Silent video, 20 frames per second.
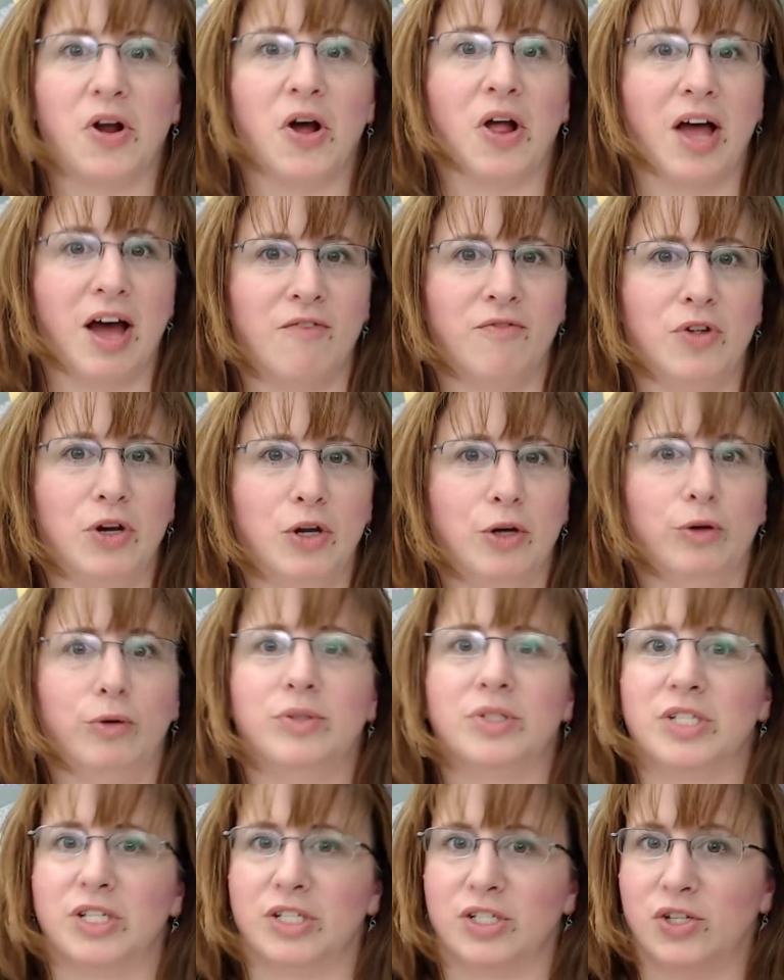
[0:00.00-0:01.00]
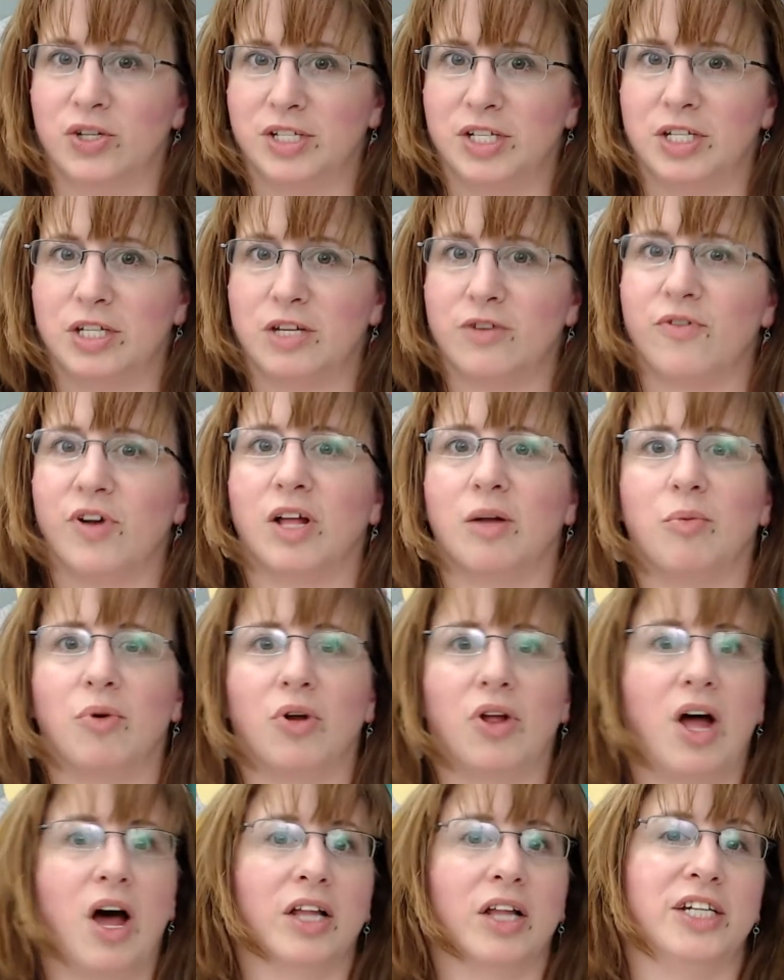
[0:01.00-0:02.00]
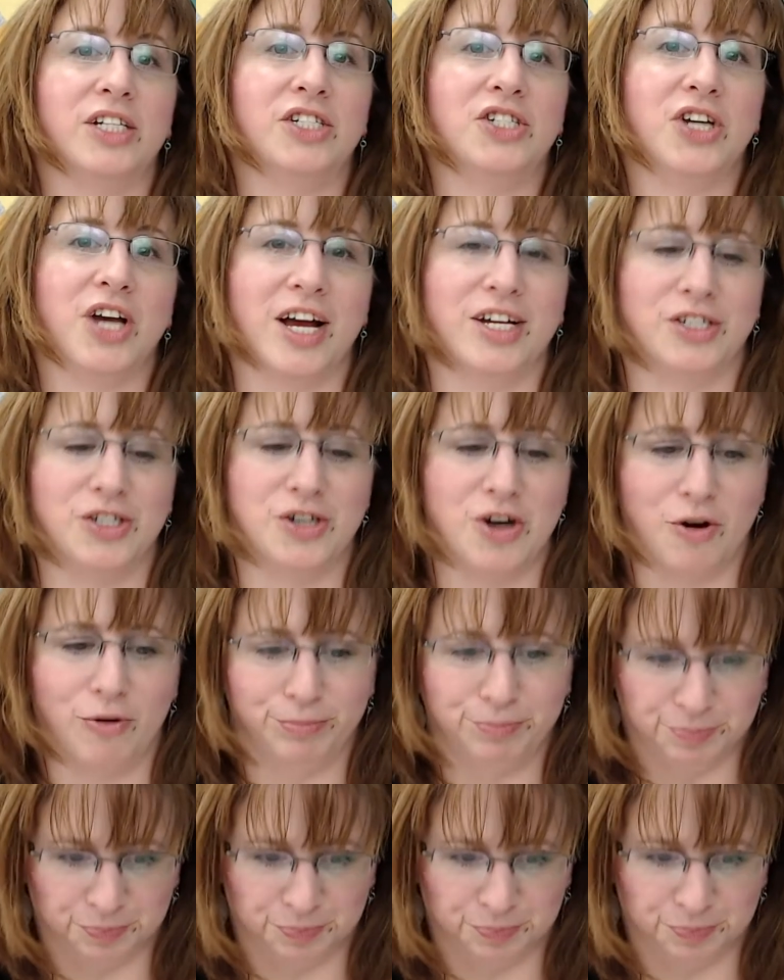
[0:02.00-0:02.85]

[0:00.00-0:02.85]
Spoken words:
I'll have news. As soon as it's available, I'll let you guys know.